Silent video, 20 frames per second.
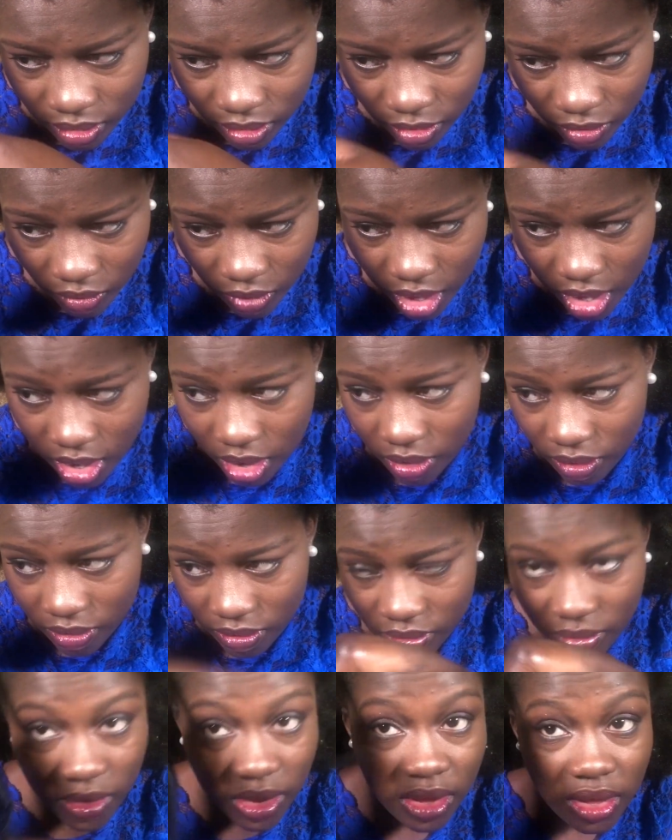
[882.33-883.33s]
Wow,
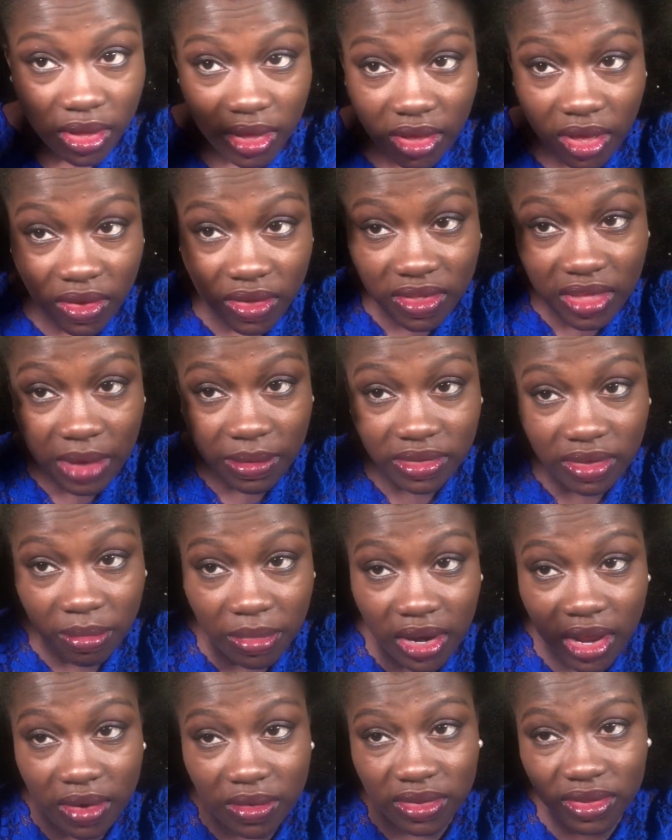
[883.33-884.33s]
can you see how it's coming
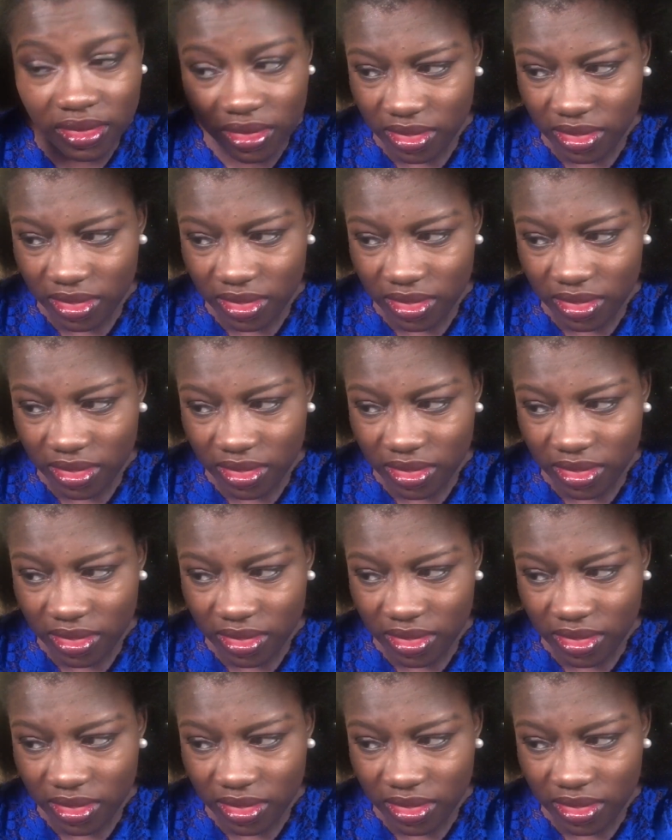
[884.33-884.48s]
out?